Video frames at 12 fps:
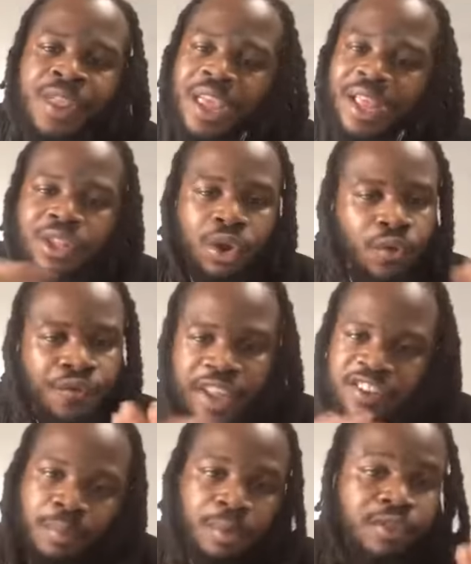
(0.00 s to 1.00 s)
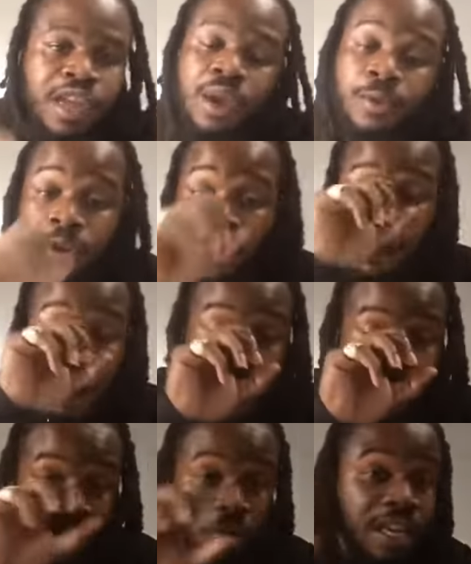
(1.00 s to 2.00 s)
a little vegetables here and there,
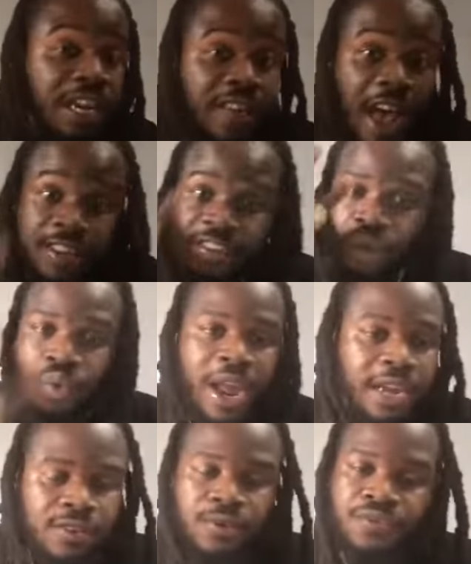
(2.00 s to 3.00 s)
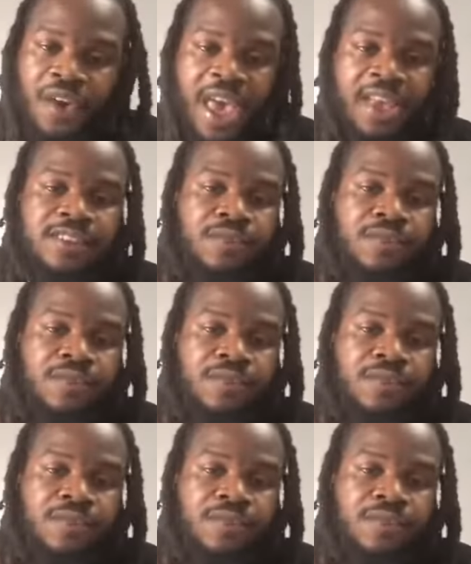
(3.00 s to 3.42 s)
if you detoxing way too fast,